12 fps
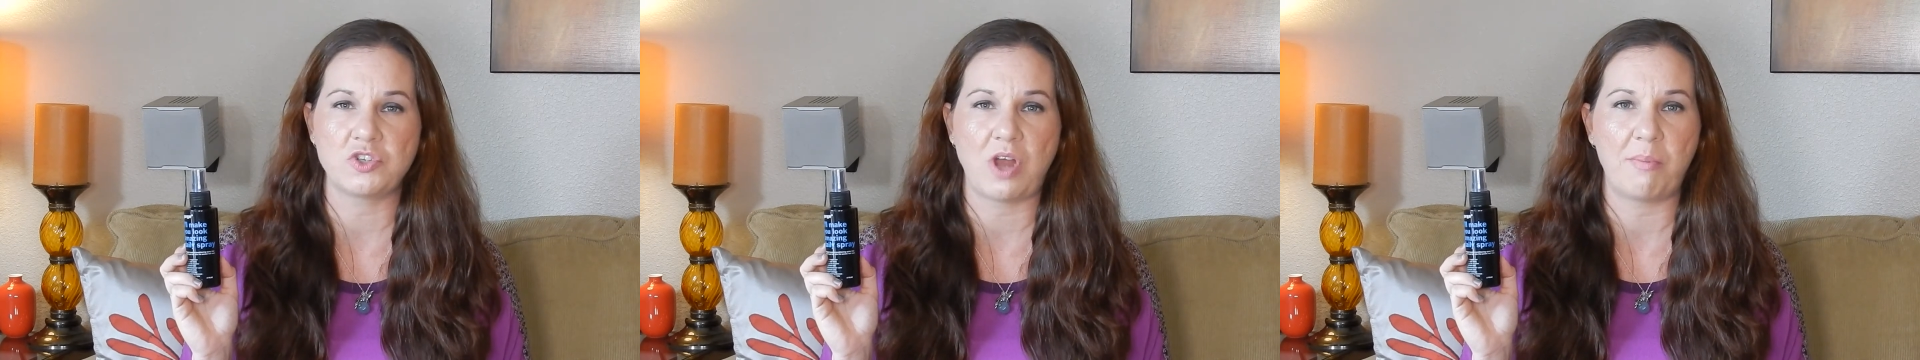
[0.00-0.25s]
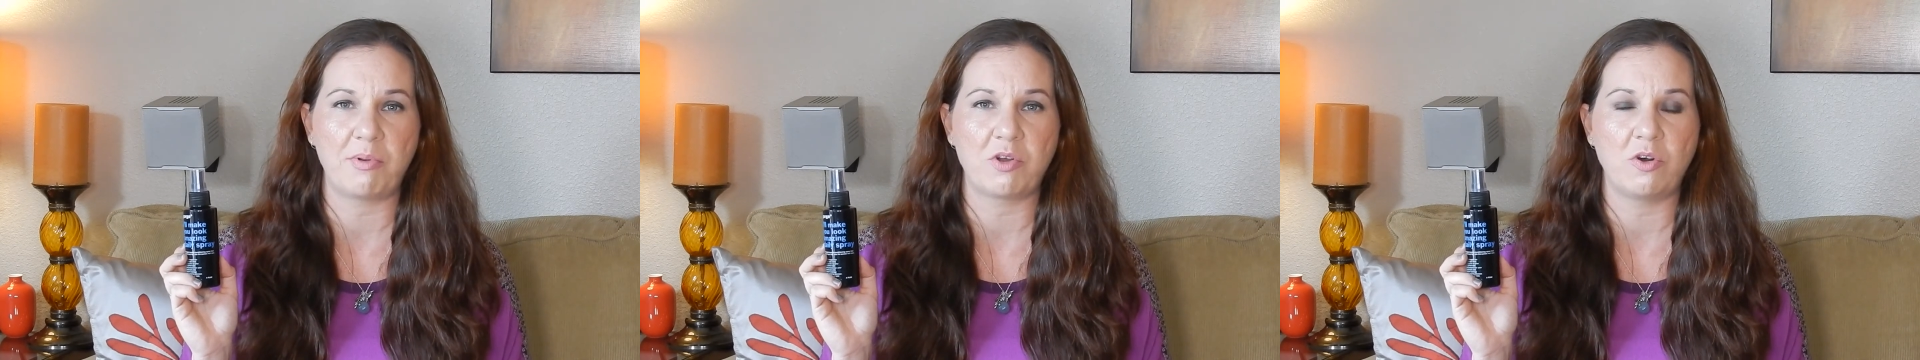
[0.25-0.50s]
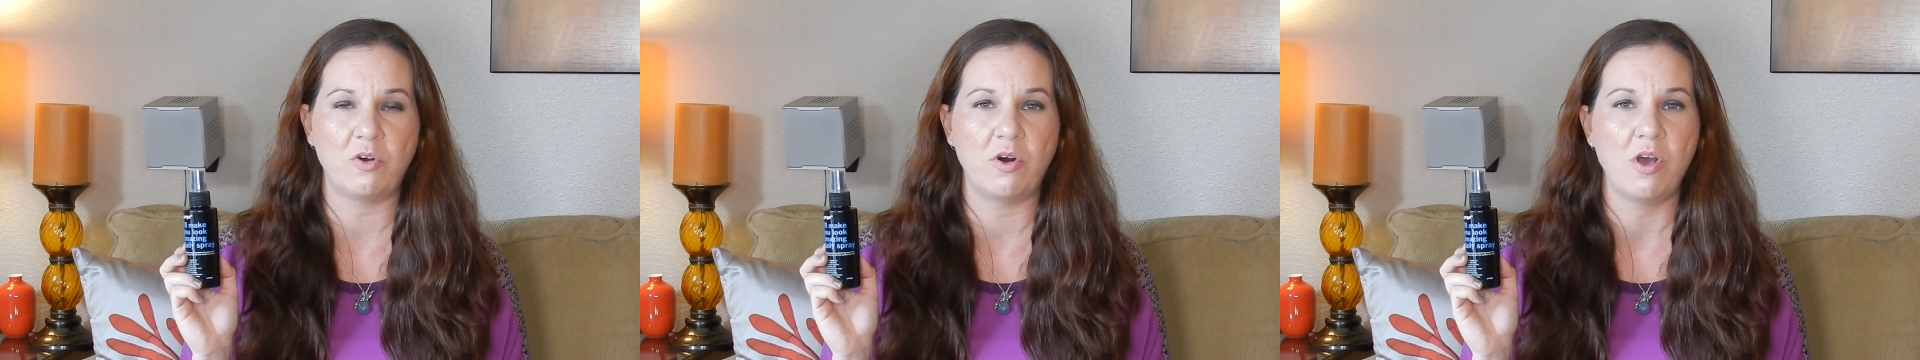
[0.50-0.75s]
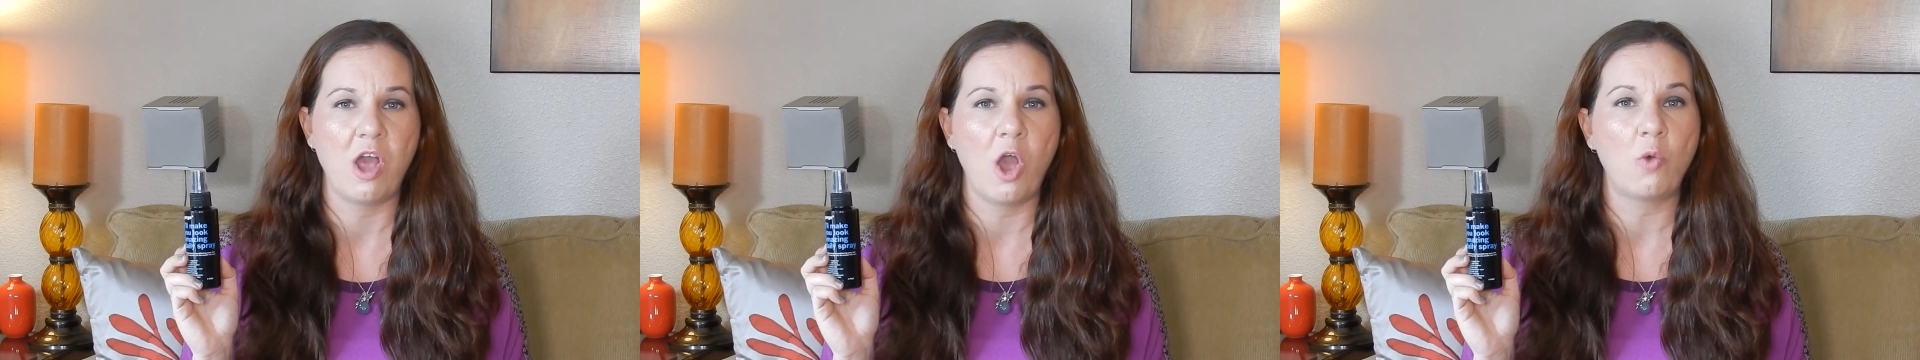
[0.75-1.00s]

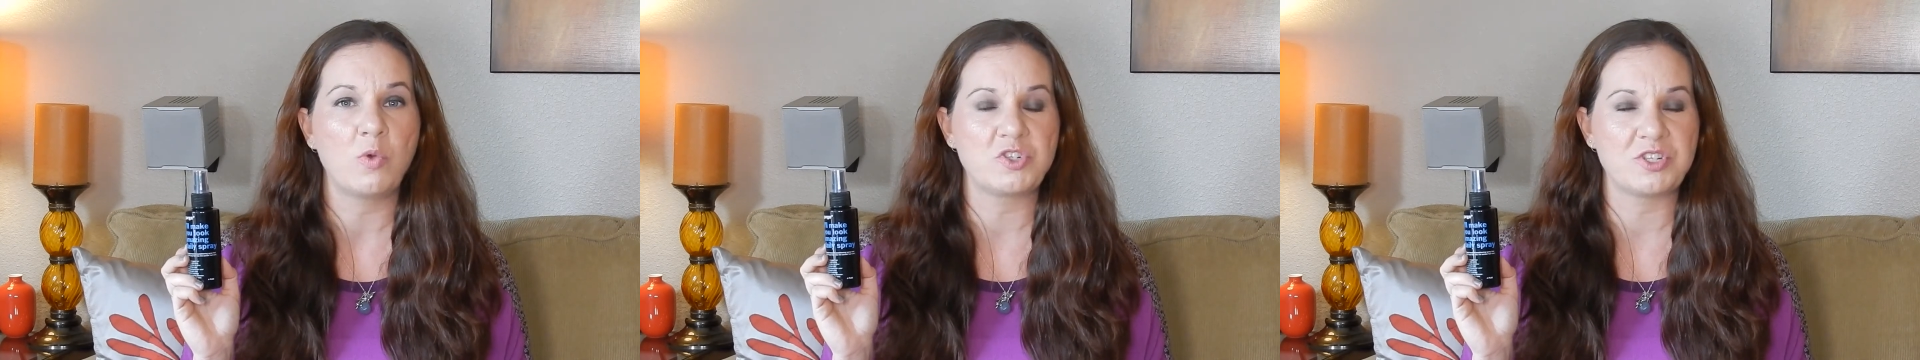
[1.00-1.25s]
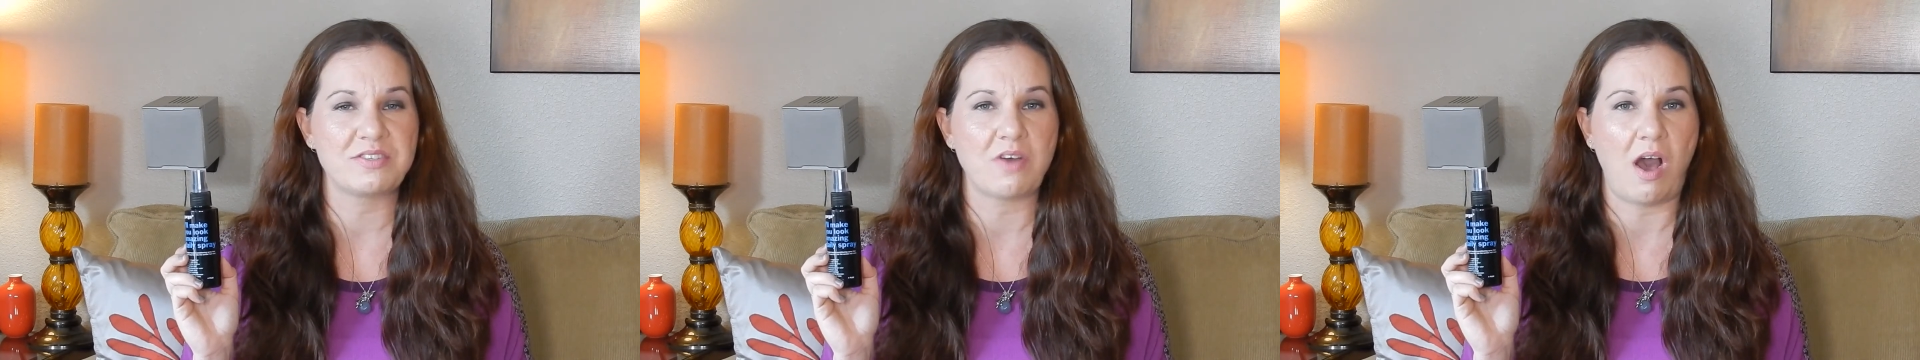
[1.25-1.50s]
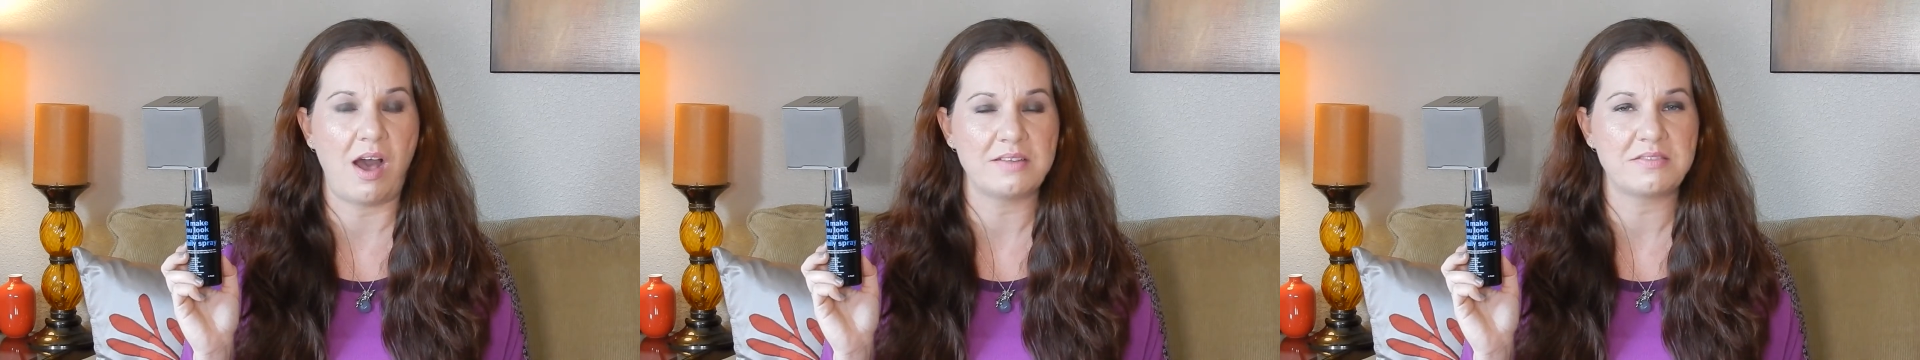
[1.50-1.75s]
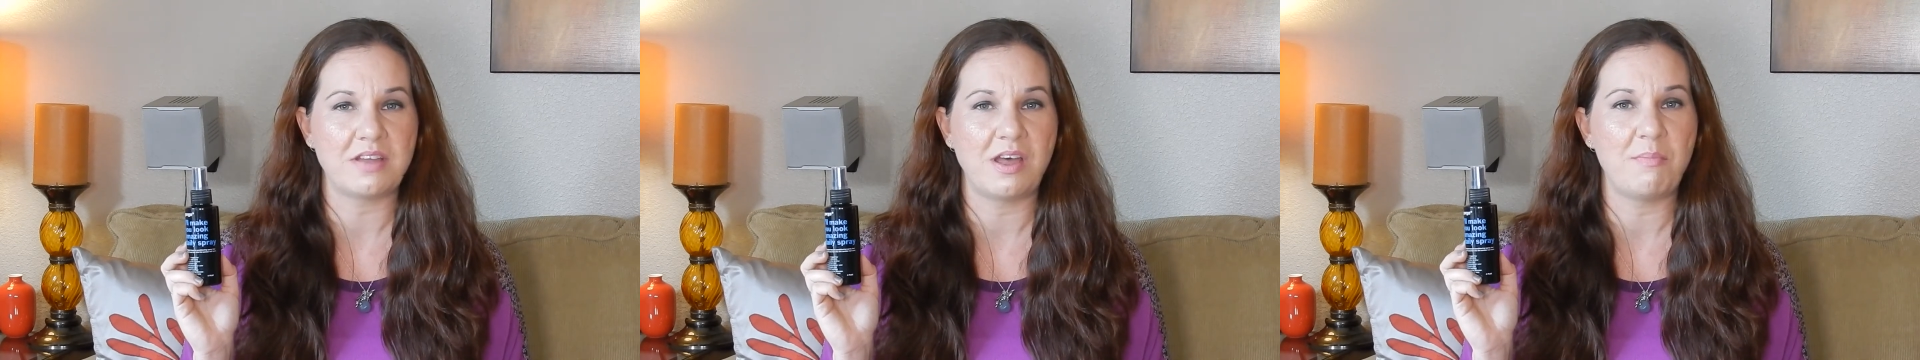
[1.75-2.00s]
tropical, which is
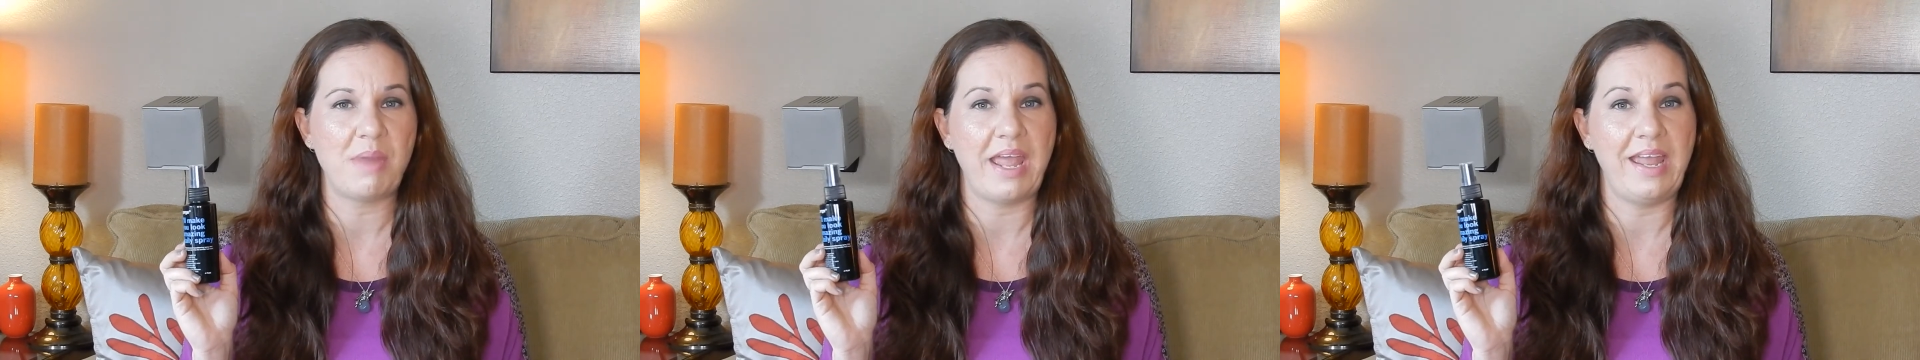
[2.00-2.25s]
awesome.